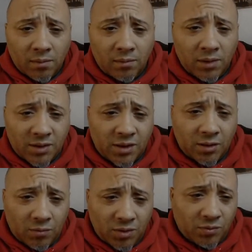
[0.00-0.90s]
Let's see
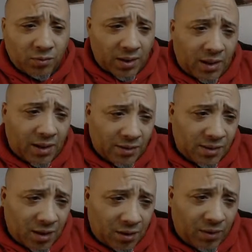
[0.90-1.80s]
what's Red
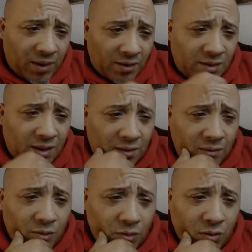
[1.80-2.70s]
say. Red said,
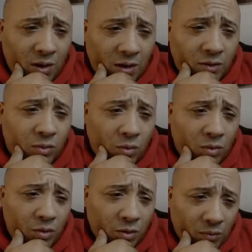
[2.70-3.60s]
"Do you uncoil
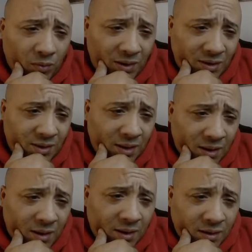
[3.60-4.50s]
your wrist
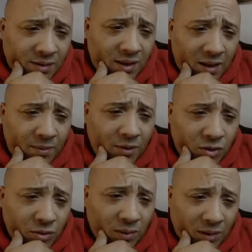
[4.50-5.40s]
same as
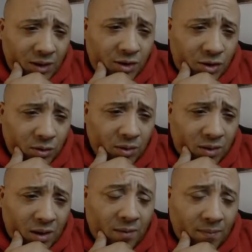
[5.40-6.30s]
you release your
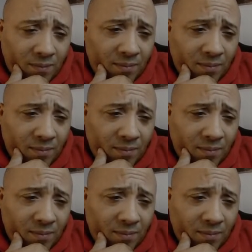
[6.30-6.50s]
thumb?